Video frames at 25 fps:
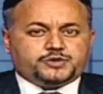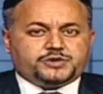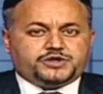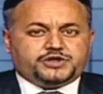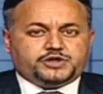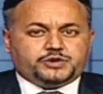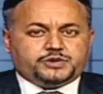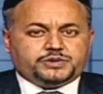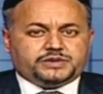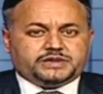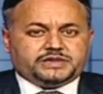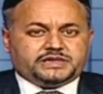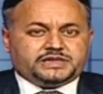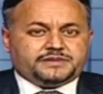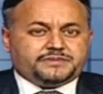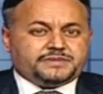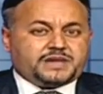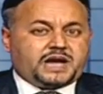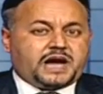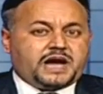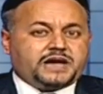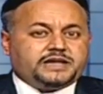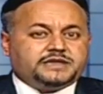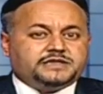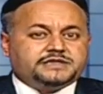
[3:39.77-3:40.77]
youth in
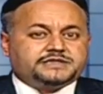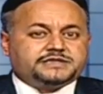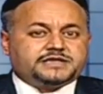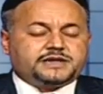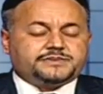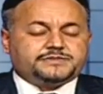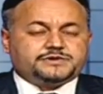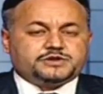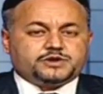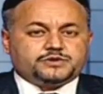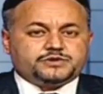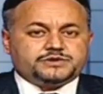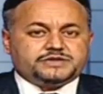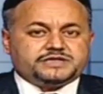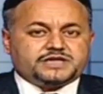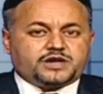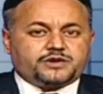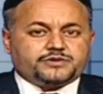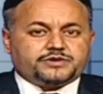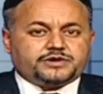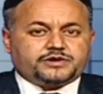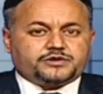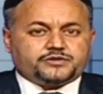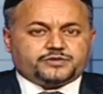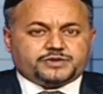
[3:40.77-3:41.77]
Imnahaili subzone
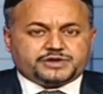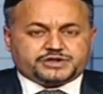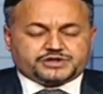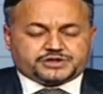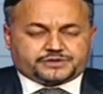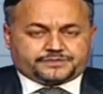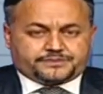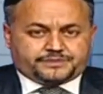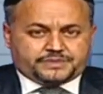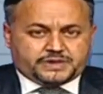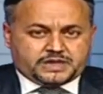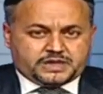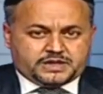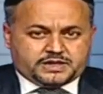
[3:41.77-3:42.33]
southern region.